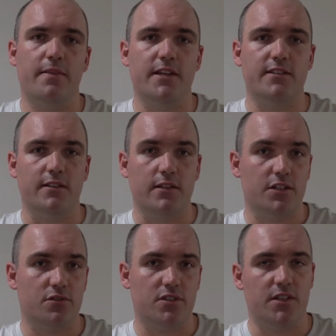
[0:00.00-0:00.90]
There's the
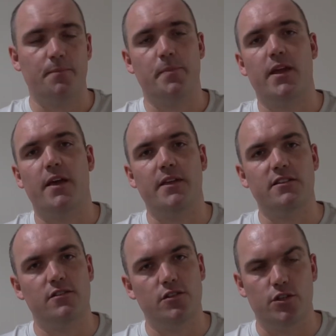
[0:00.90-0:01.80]
literacy and
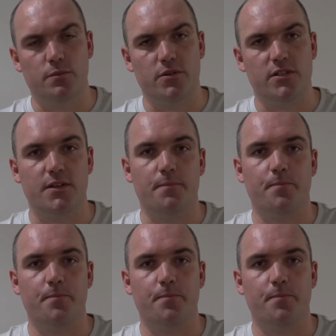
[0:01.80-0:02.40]
there's the numeracy.